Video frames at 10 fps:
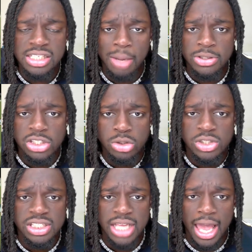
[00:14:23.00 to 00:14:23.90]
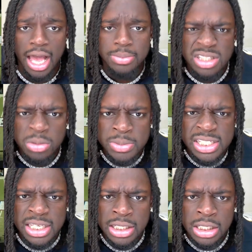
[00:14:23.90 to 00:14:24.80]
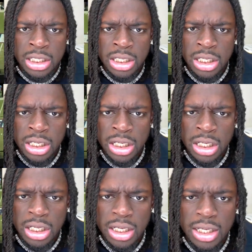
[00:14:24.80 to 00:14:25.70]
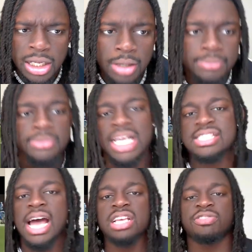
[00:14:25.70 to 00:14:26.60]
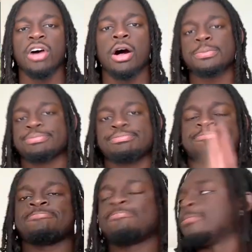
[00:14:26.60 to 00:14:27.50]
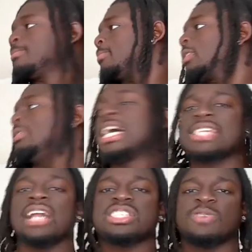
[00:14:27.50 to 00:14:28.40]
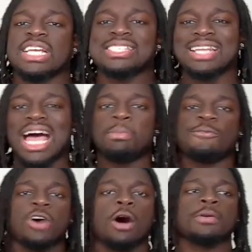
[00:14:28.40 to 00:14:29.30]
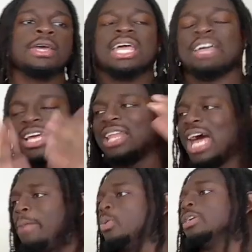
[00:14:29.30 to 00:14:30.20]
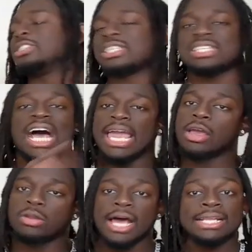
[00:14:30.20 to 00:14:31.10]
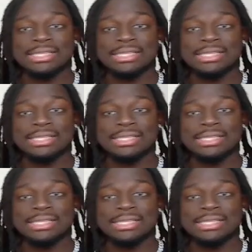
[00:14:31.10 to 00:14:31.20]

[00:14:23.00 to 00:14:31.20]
it's number two snapped. Levis. That's not his fault. That's not his fault. That's the lineman fault. If the lineman would have just, I ain't gonna lie,